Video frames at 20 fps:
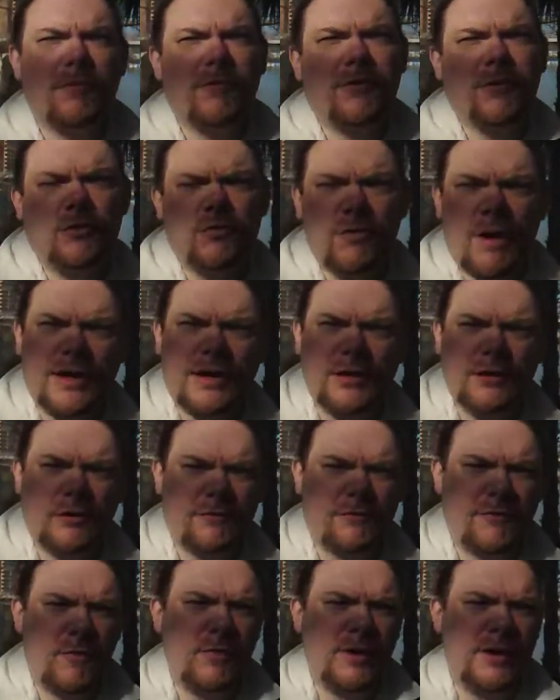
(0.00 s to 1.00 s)
But for your
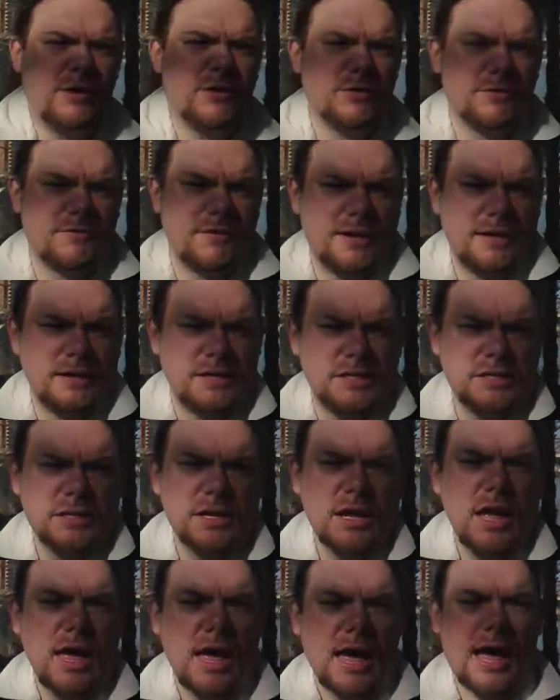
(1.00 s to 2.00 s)
regular phone
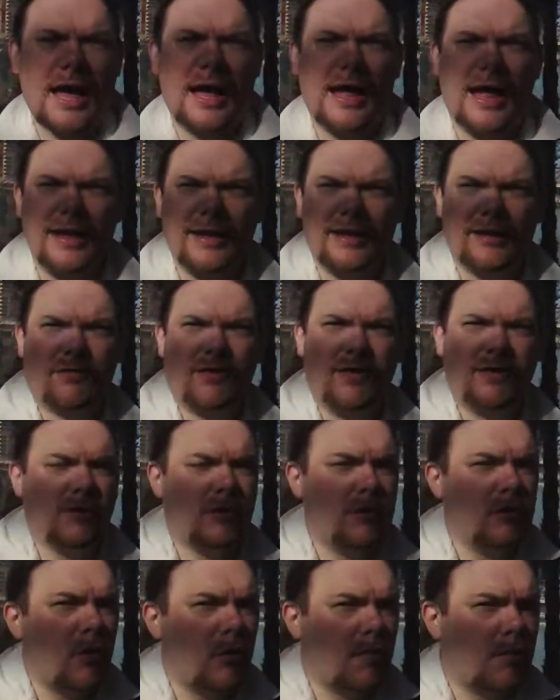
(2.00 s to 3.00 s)
interface, and let's
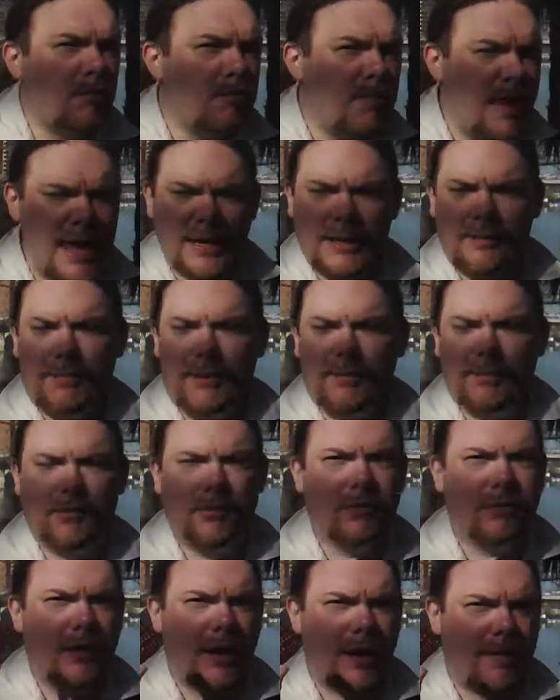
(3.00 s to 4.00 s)
face it, not many
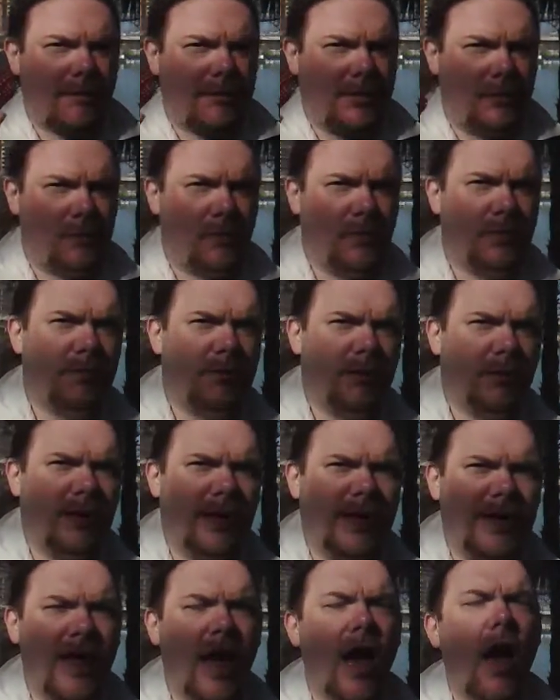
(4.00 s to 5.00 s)
people are going to have these with
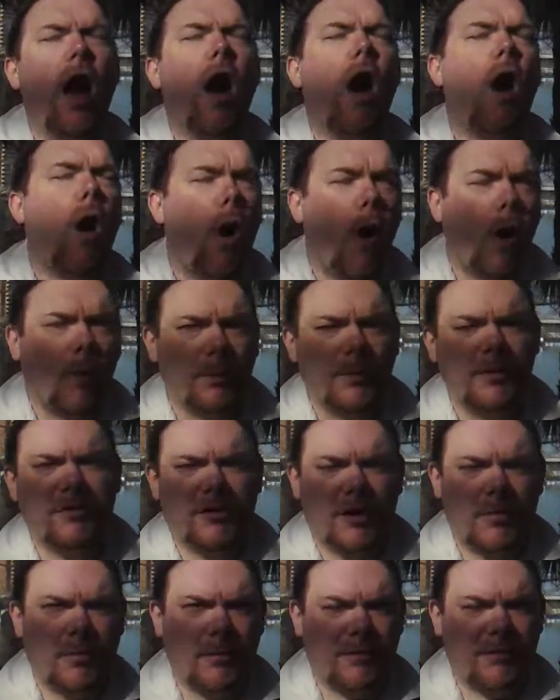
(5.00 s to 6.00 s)
built-in on
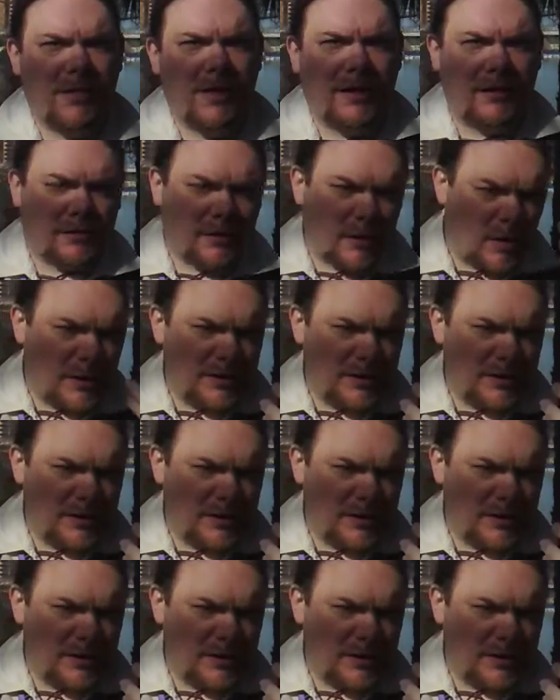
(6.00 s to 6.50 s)
the sum of things.